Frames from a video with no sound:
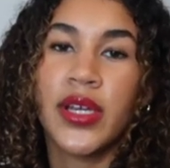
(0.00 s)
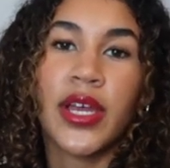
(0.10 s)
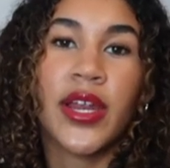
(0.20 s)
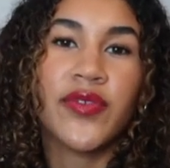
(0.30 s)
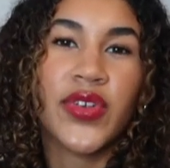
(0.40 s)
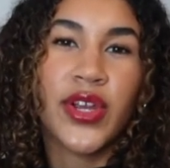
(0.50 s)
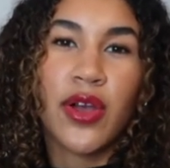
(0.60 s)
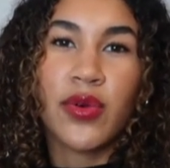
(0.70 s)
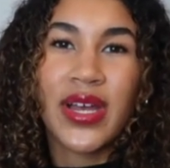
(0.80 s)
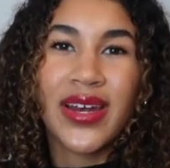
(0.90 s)
Kind of figure
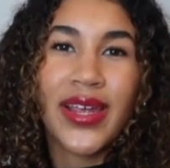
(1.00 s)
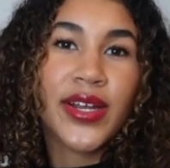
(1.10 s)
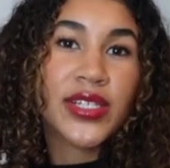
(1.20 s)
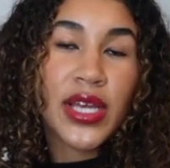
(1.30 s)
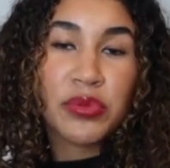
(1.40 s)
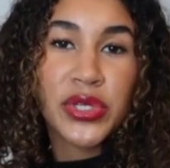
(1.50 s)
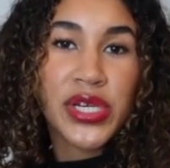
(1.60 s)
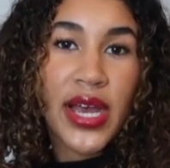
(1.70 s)
out what kind of hair type she